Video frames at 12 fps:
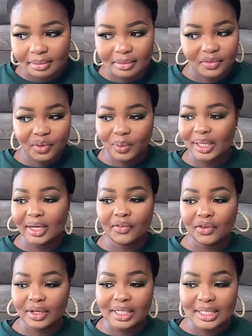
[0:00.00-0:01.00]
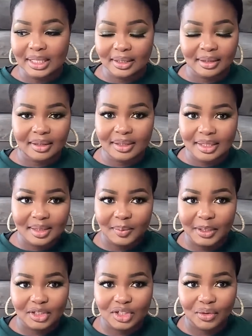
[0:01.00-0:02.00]
for whatever reason, because it's
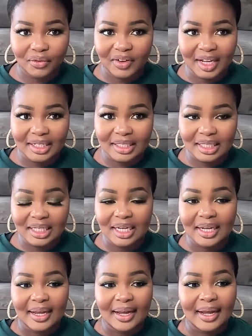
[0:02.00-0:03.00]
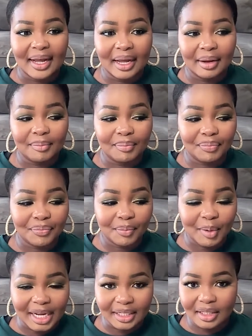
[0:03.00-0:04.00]
been so fun.
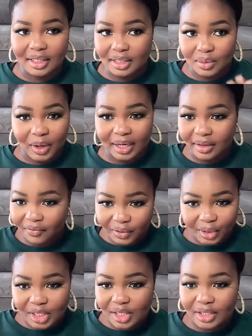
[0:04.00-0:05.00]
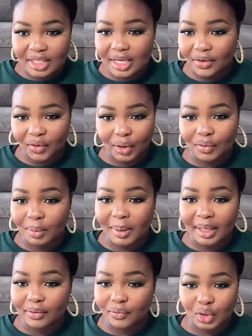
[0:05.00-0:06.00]
But this one, the first Thursday of every
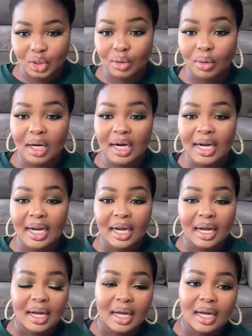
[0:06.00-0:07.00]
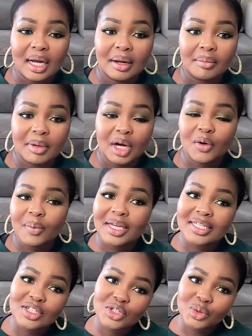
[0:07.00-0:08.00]
month for sure. I hope you
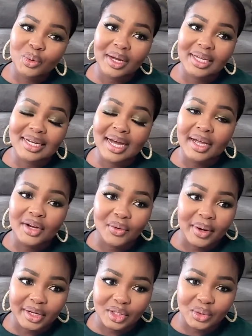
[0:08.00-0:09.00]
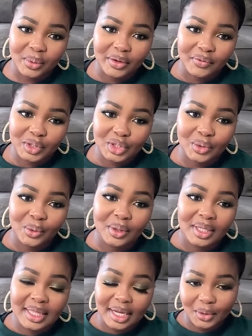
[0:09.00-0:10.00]
guys enjoyed. I know I enjoyed for sure.
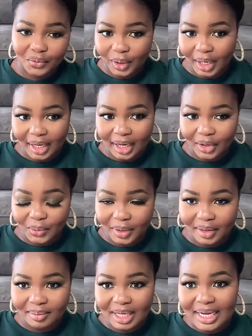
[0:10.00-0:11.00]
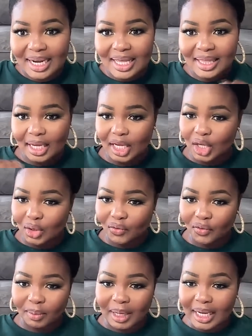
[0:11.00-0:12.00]
Thank you for hanging out with me. Thank you
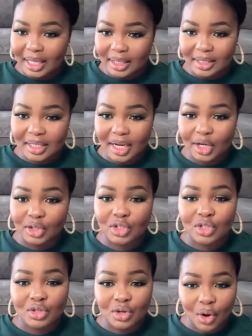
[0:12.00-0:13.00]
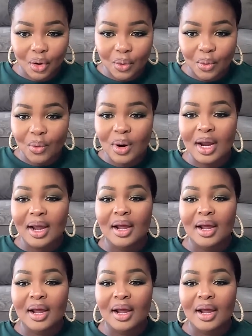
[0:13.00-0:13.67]
for making this day so